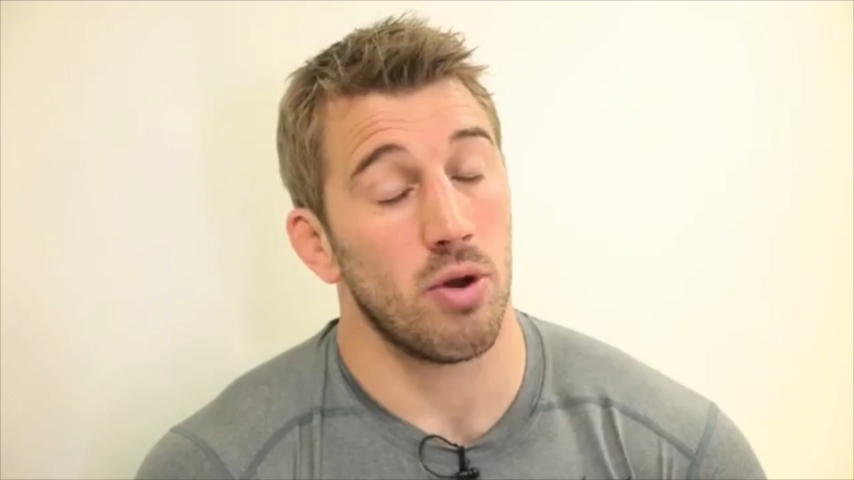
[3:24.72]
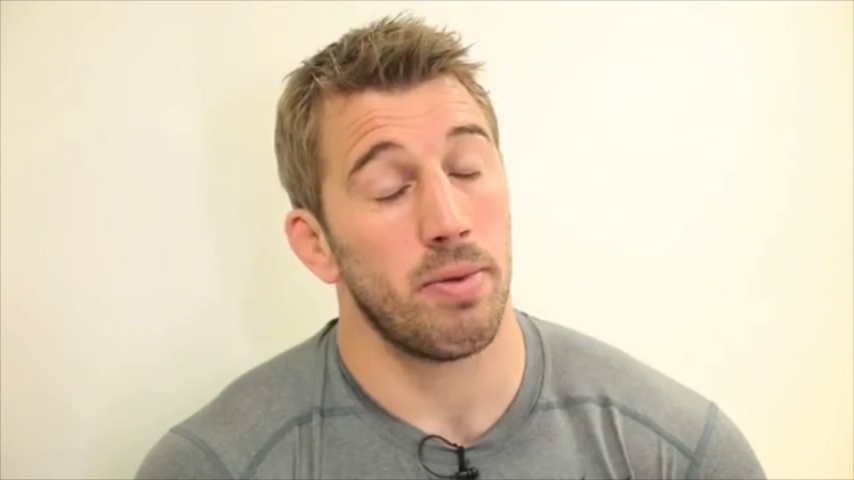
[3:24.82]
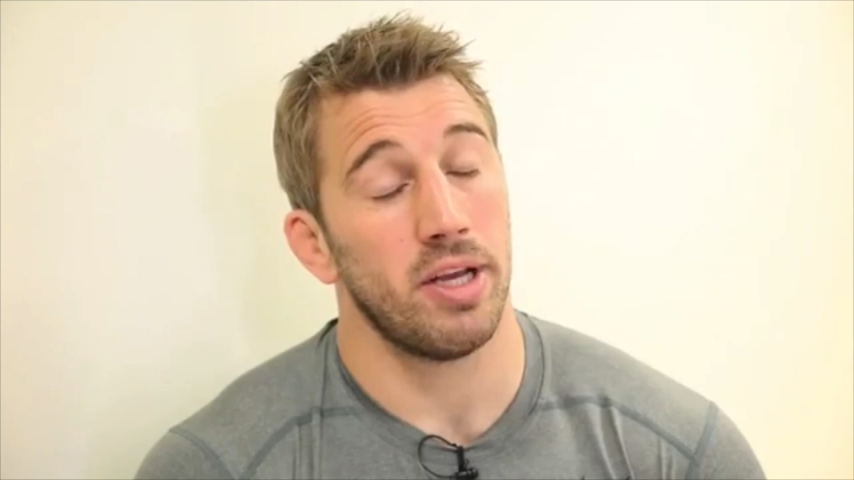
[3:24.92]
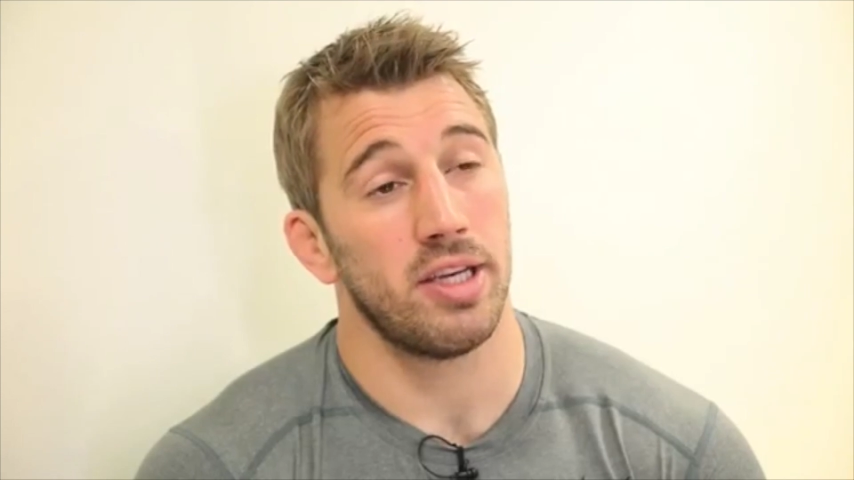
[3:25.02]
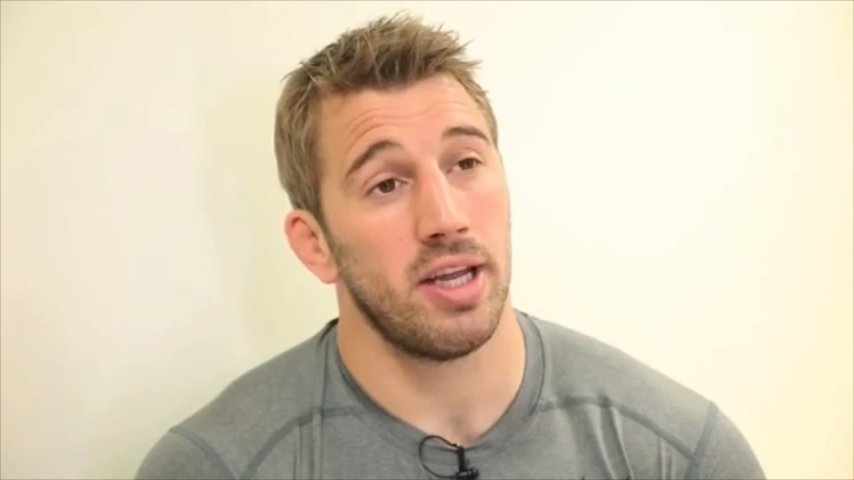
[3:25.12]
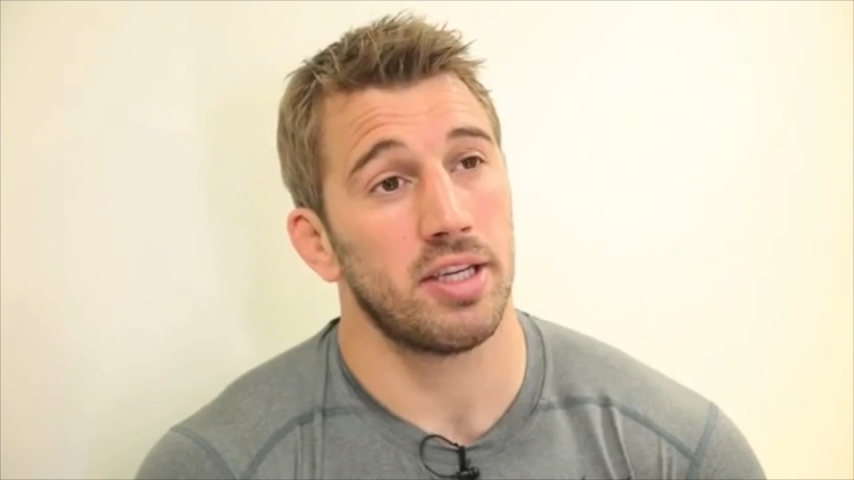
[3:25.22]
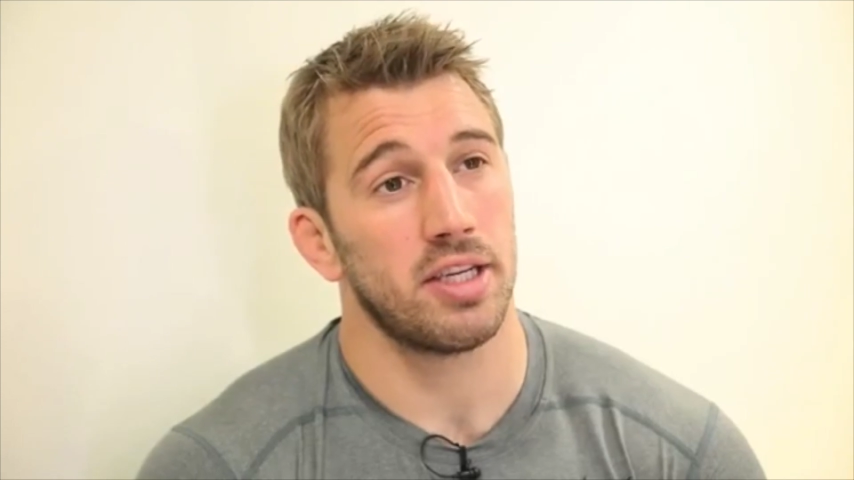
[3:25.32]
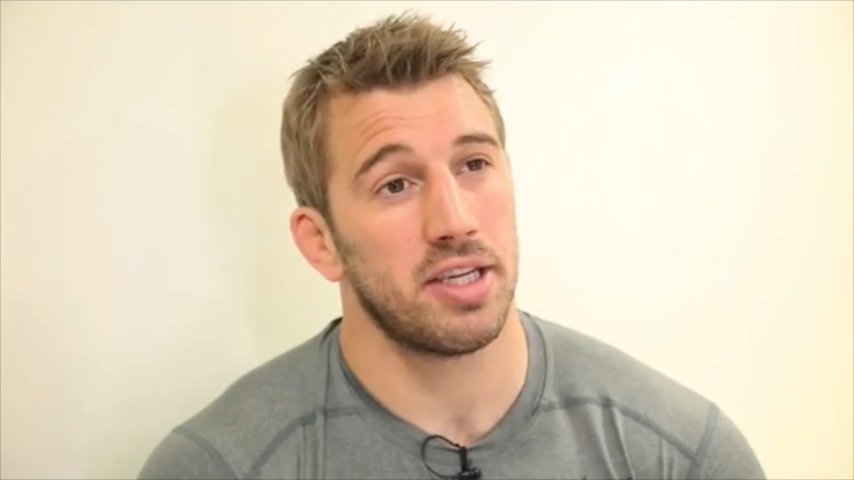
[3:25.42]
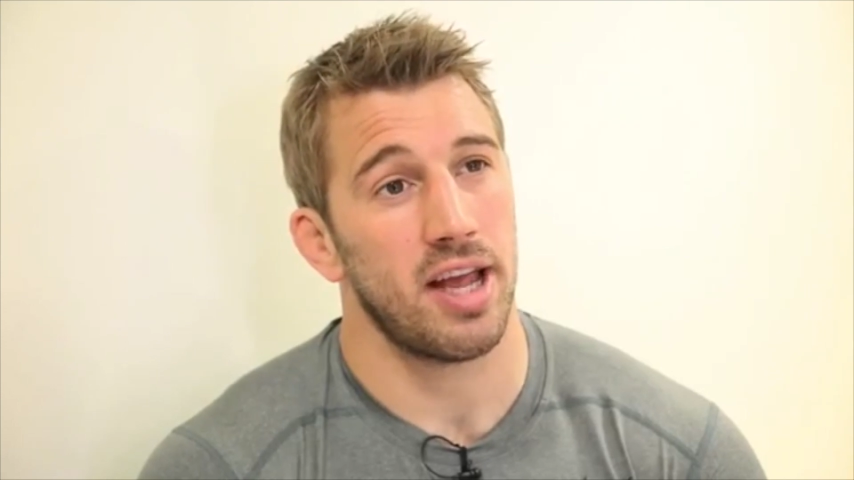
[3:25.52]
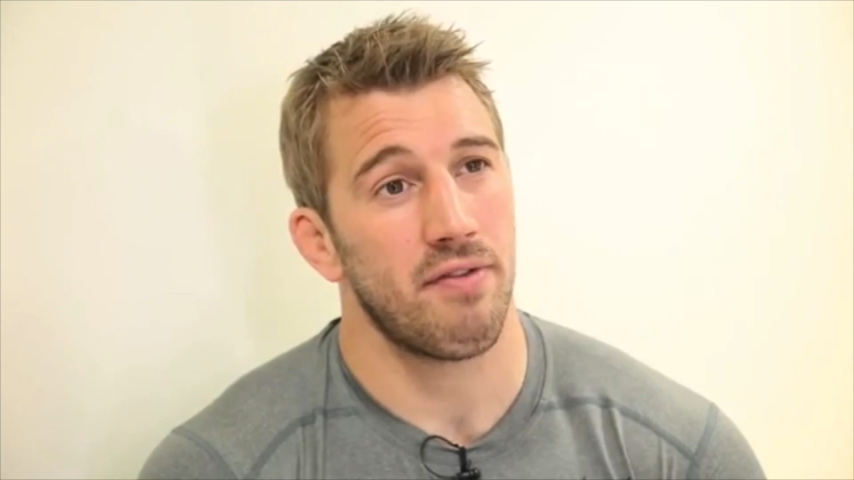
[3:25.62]
you want to be seen as
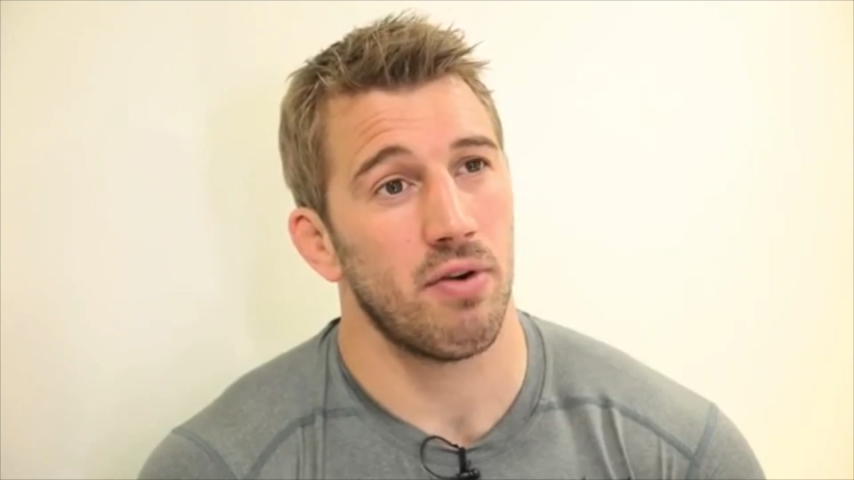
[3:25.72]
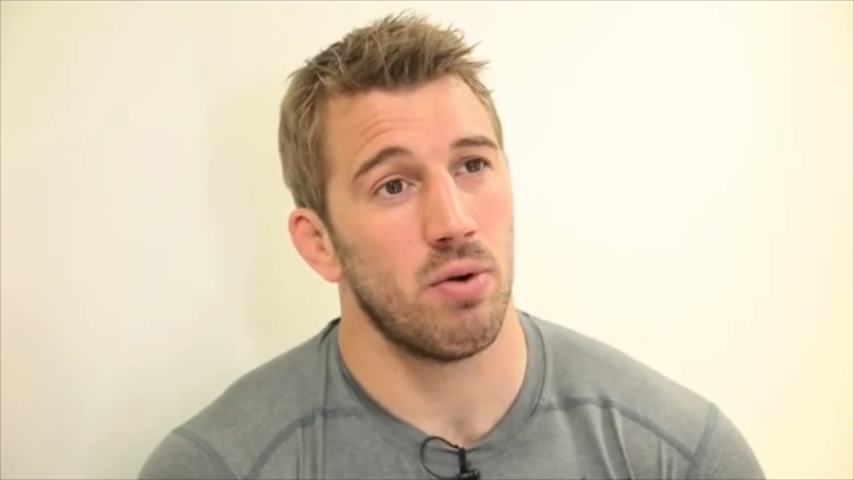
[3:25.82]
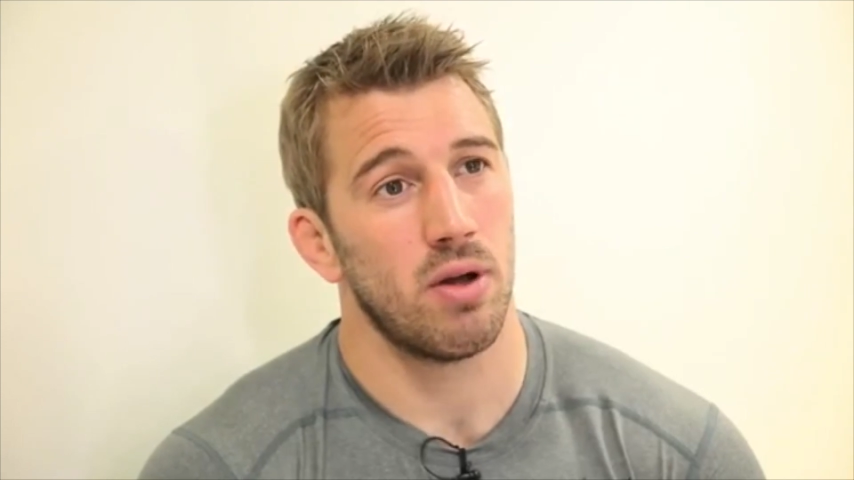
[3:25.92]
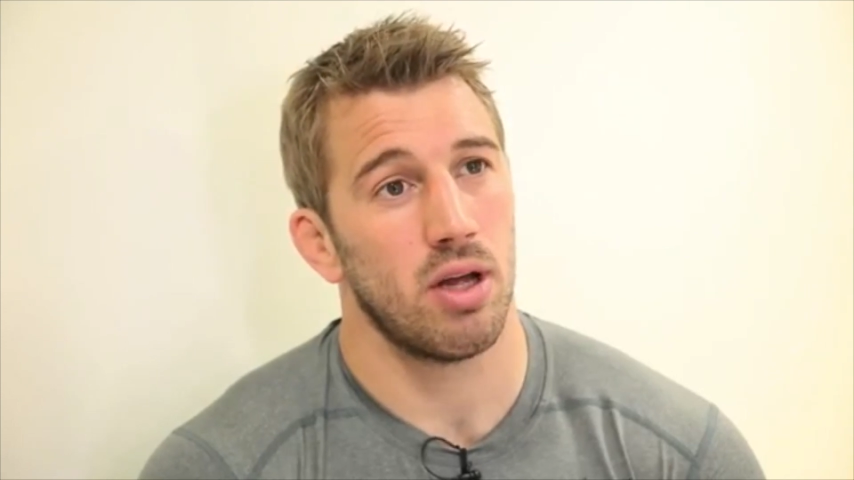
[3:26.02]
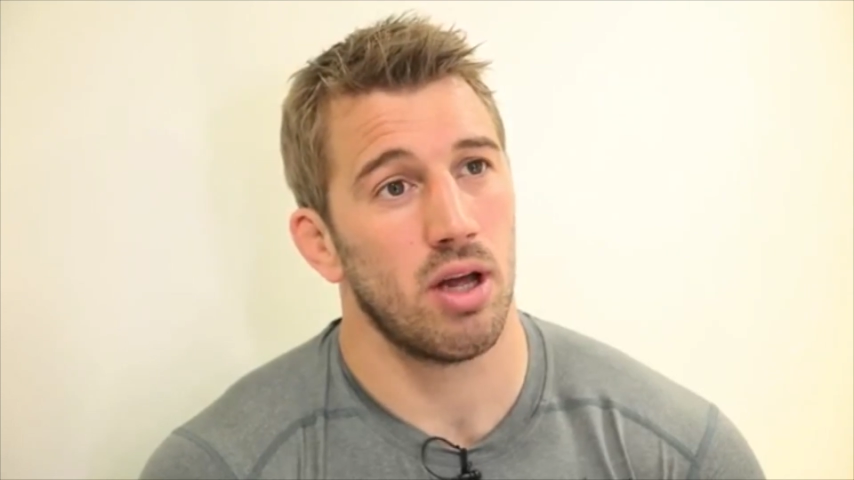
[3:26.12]
successful.